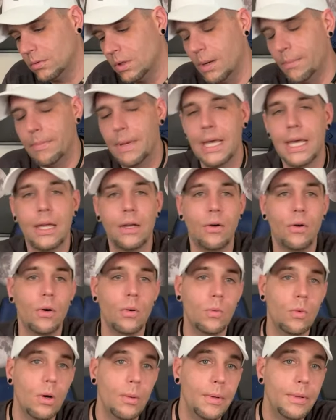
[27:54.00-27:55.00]
a man or
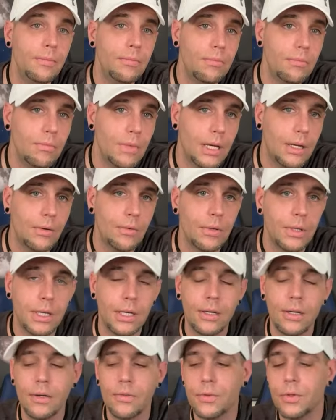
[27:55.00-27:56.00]
a woman. I don't
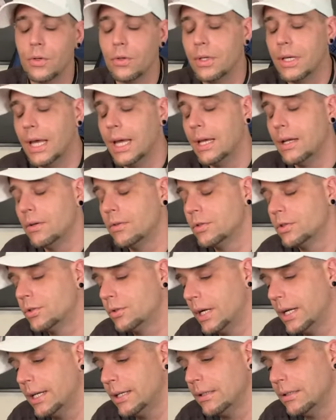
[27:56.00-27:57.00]
care if you're gay or
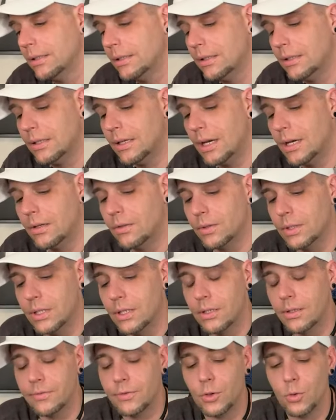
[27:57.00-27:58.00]
straight. I don't
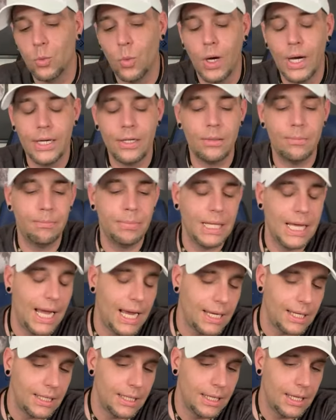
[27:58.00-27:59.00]
care if you're white or
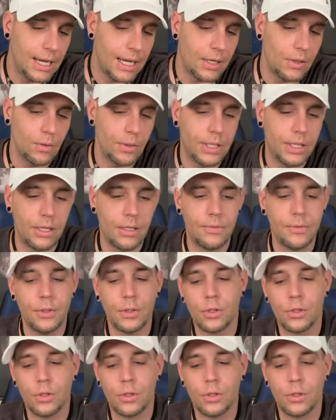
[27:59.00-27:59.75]
black. I don't care if you're